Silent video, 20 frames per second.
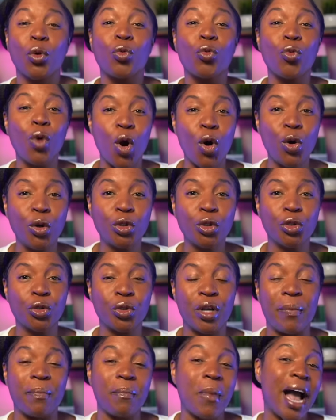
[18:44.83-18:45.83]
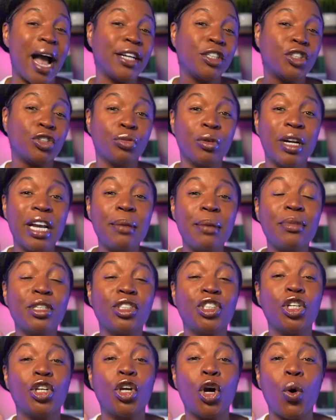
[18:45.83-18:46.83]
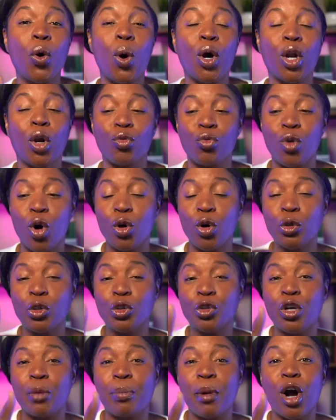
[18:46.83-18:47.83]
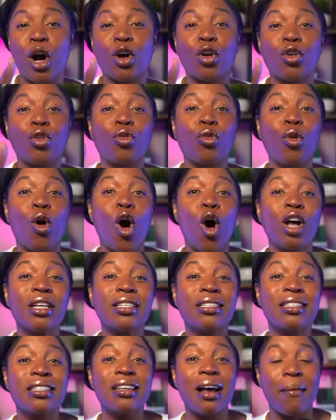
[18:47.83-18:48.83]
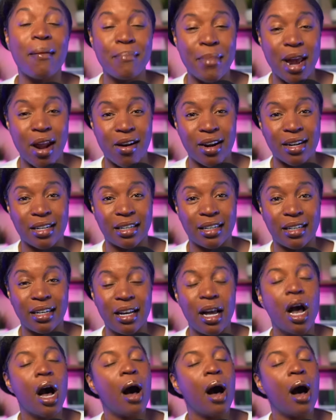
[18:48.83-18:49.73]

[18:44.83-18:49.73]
Road trip. My dream is to go on a road trip across America.